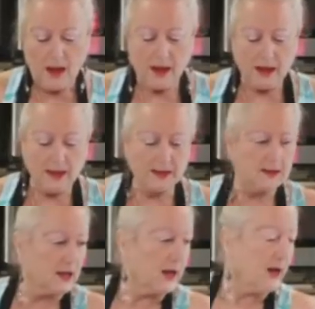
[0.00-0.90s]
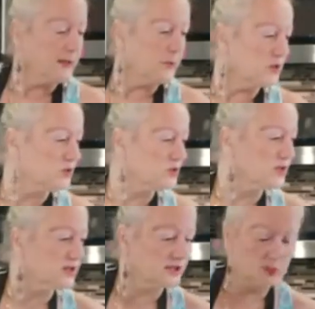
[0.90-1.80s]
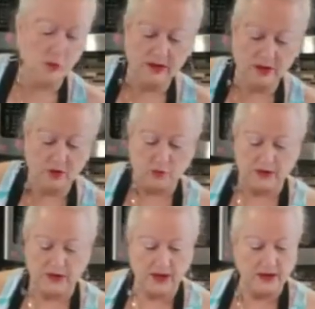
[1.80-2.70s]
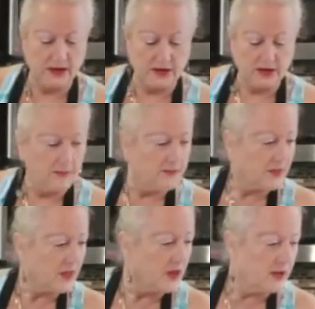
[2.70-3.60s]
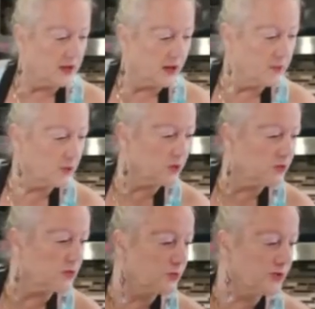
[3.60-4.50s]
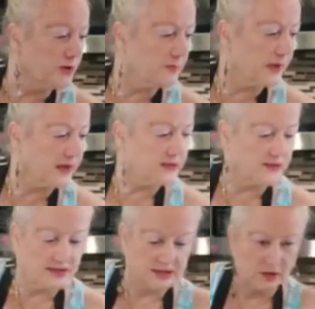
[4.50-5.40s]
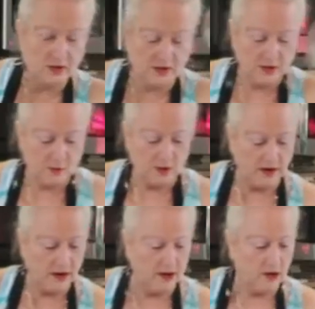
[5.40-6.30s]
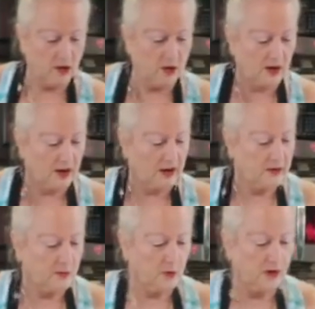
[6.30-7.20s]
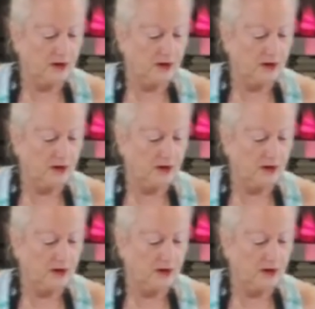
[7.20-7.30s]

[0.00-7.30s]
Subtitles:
And I am going to take this one little green onion and I'm going to bring back this little thing right here, a clean one.